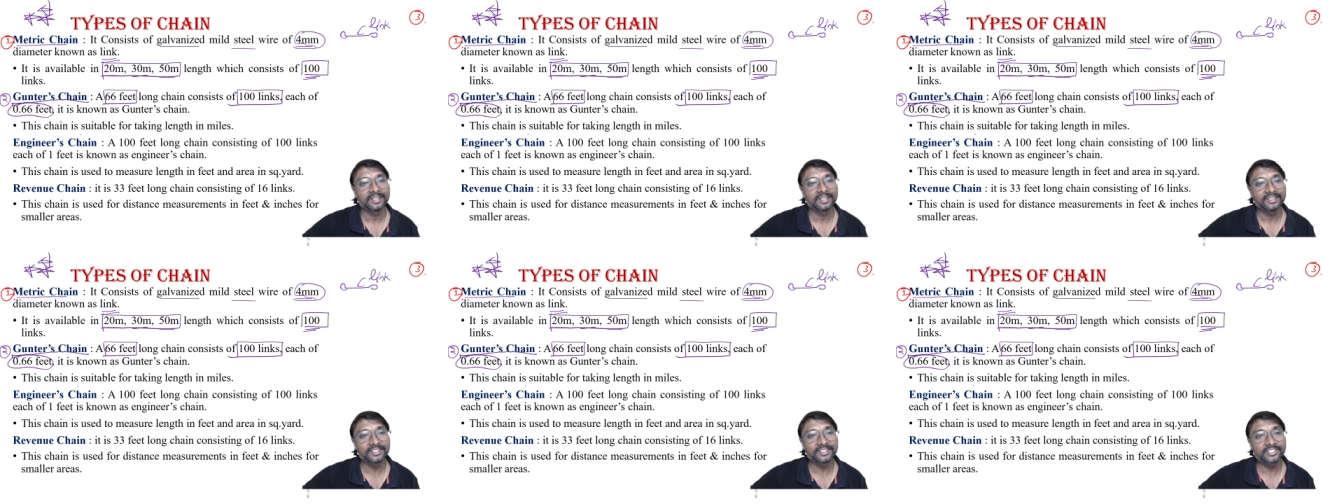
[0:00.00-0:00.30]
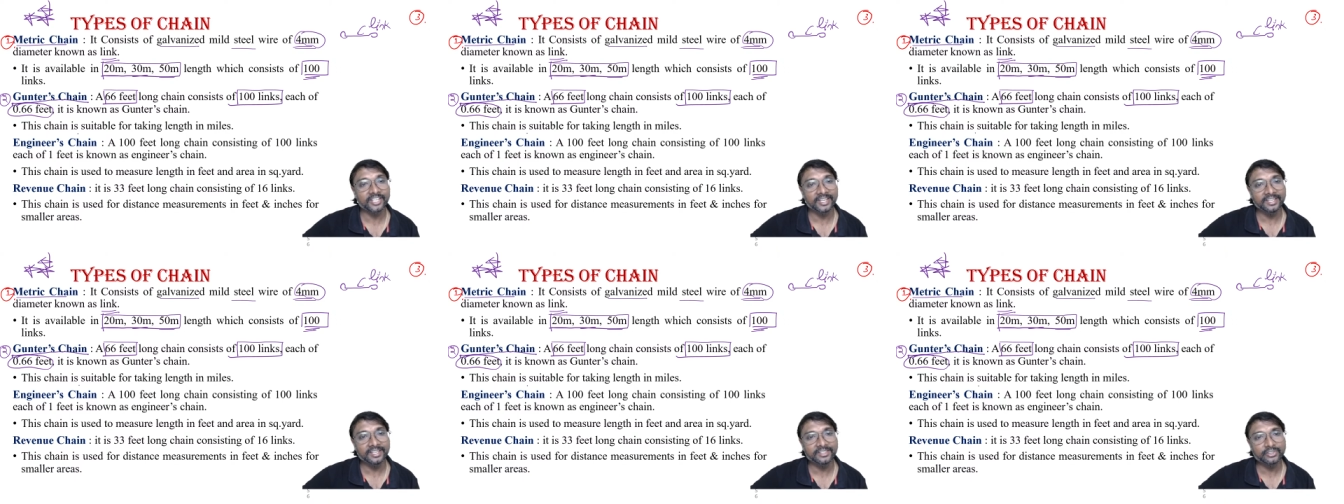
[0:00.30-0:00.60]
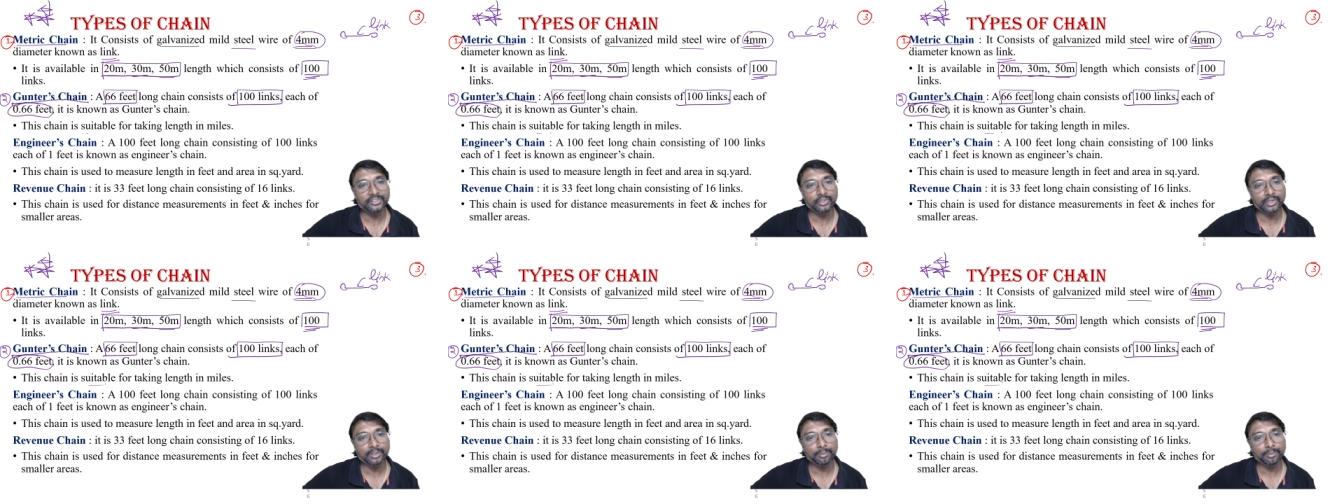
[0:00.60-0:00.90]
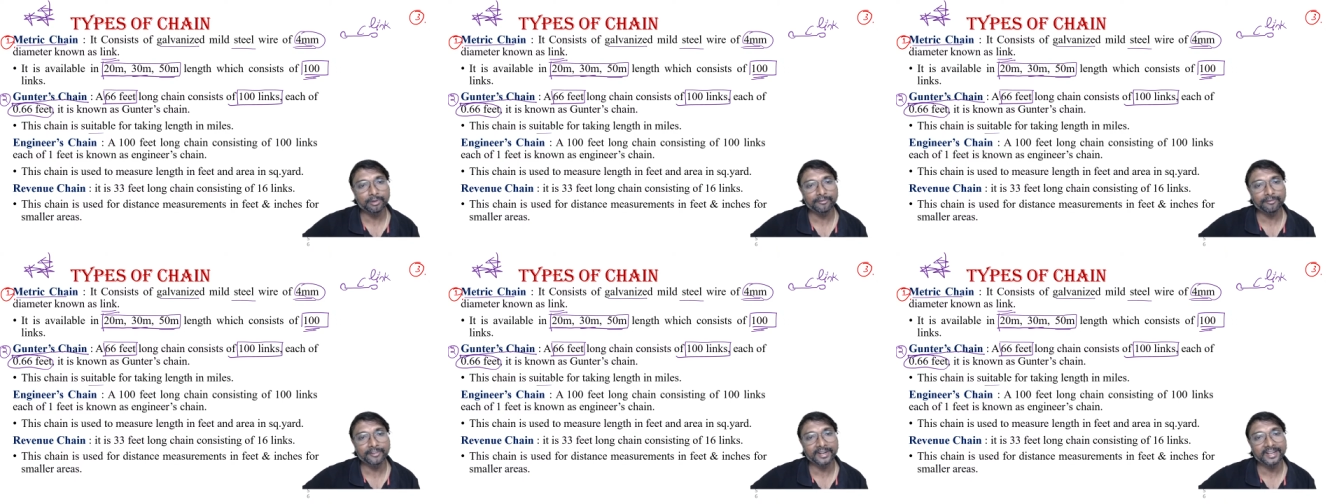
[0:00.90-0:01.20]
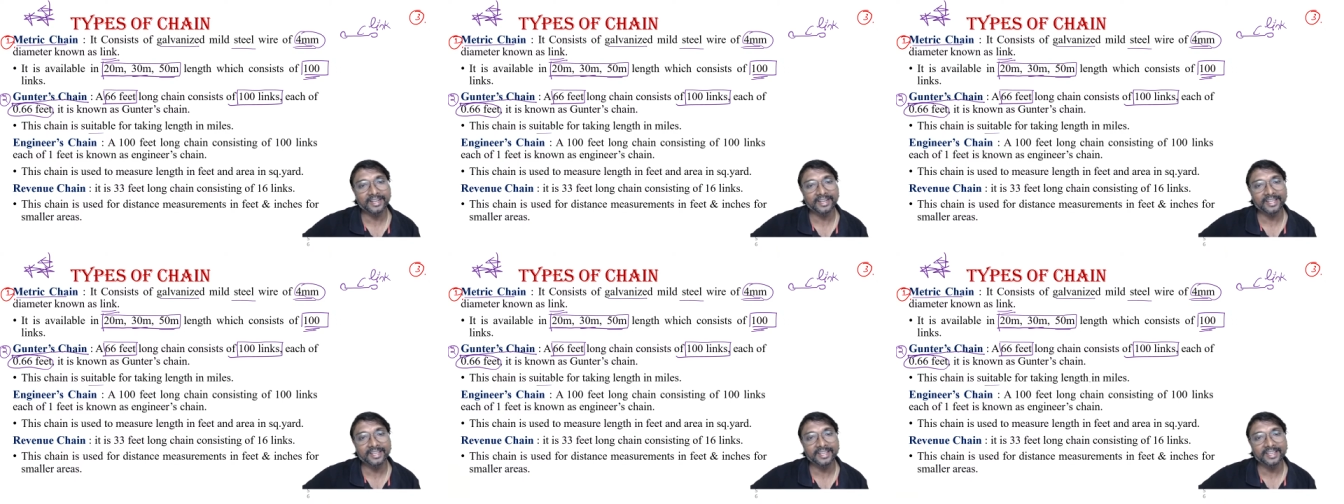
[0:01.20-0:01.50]
This chain is suitable for
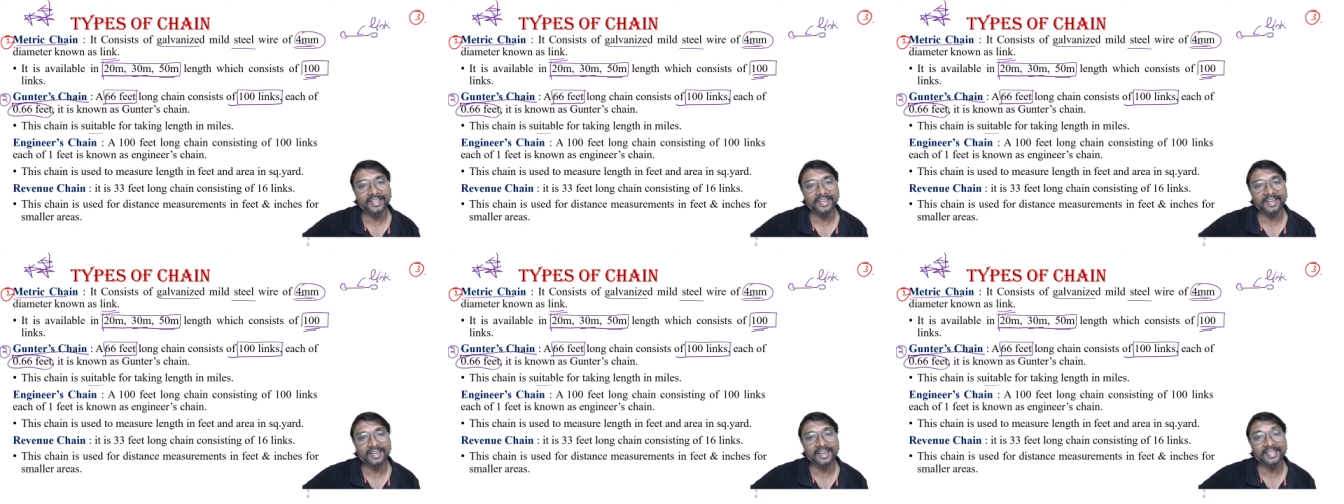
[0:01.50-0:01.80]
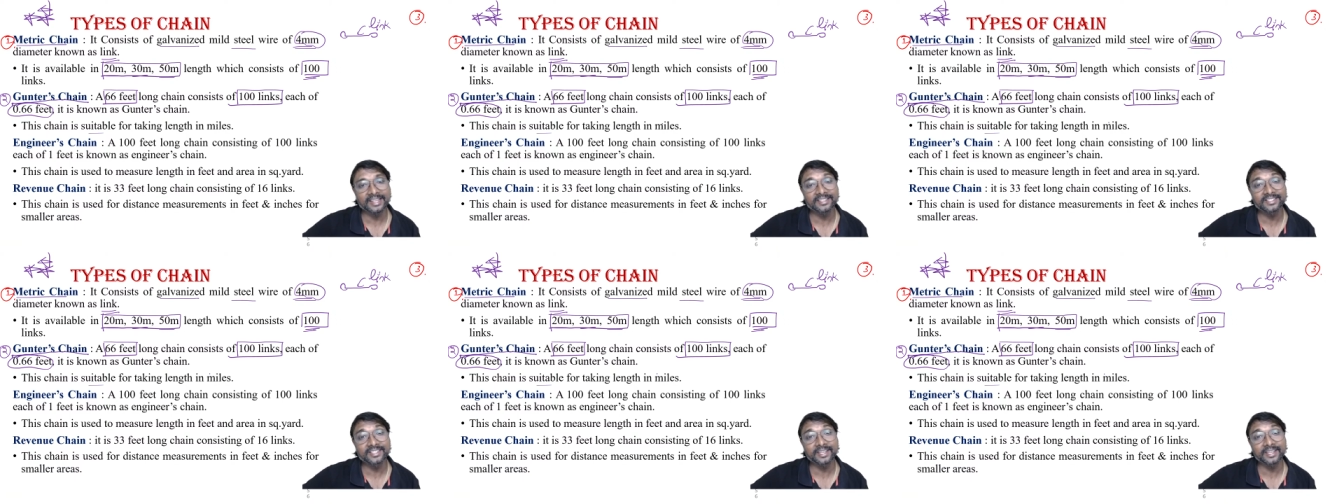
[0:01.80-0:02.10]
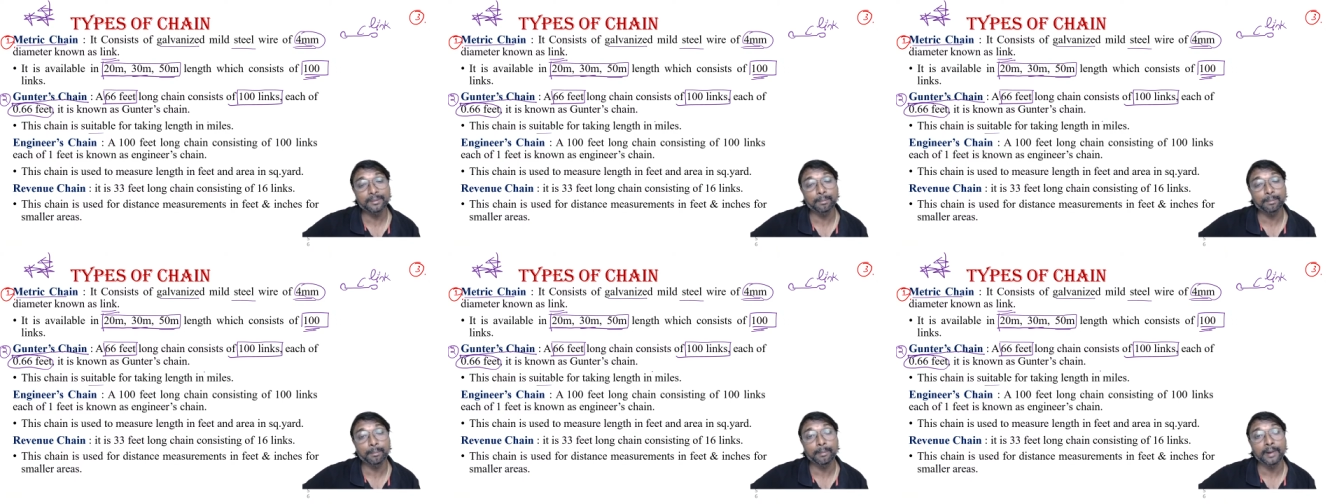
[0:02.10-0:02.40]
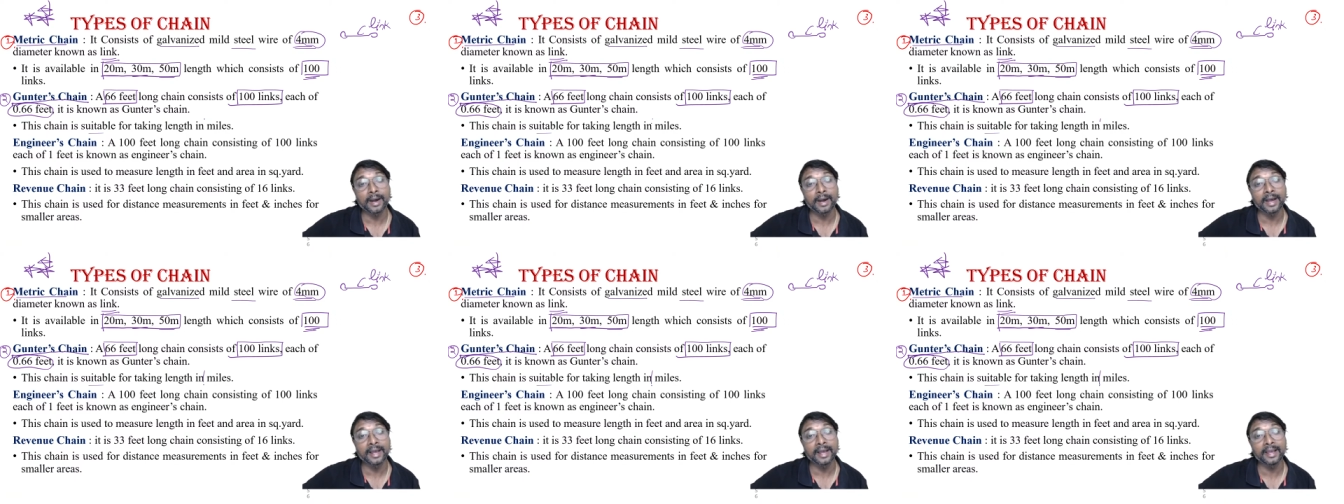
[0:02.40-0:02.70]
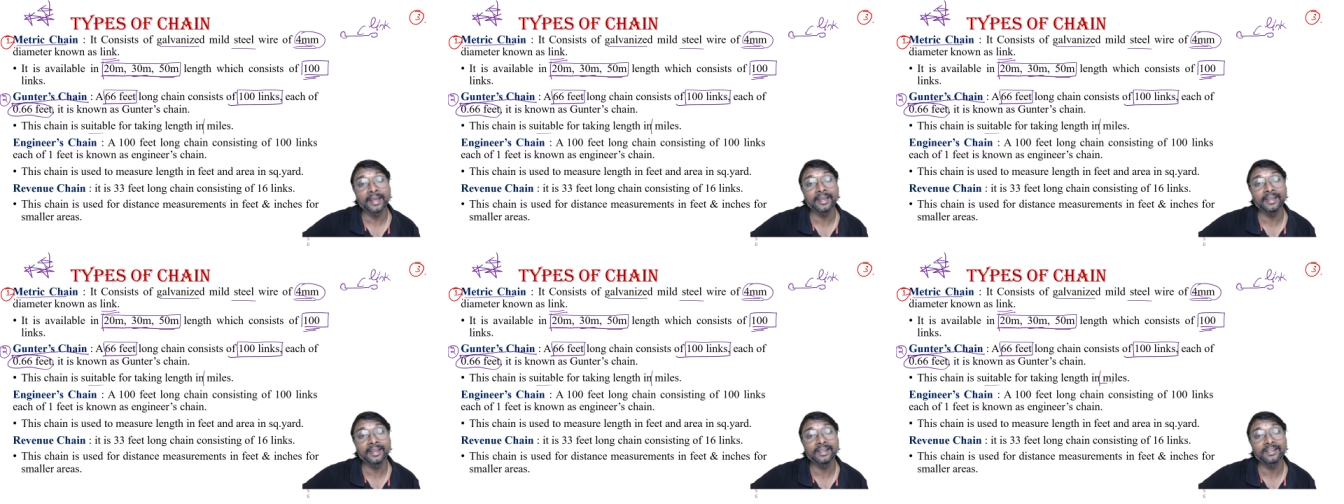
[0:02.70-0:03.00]
taking lengths in
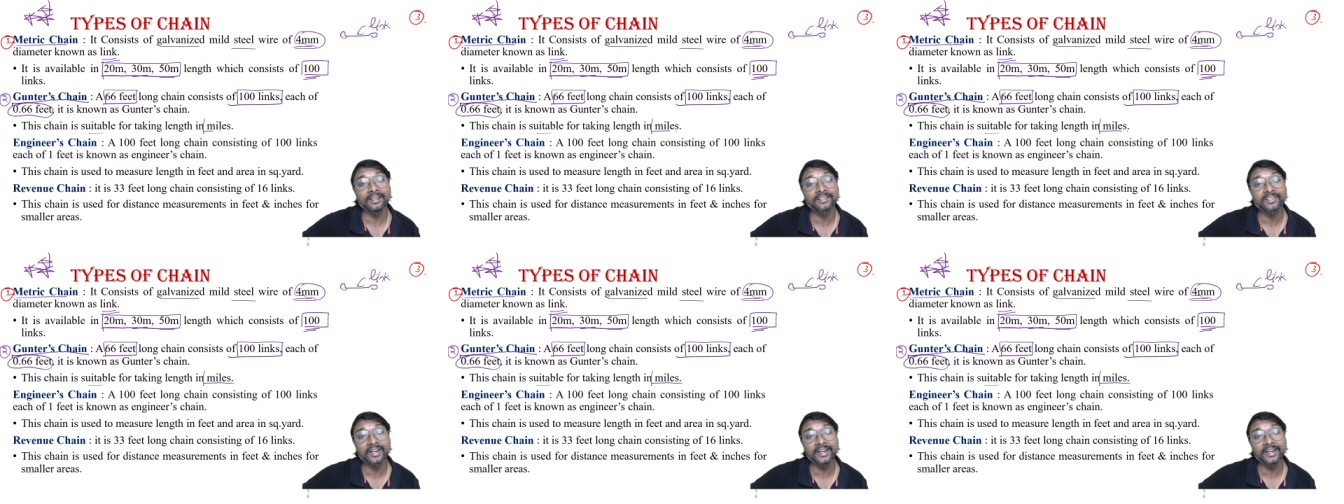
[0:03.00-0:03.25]
miles,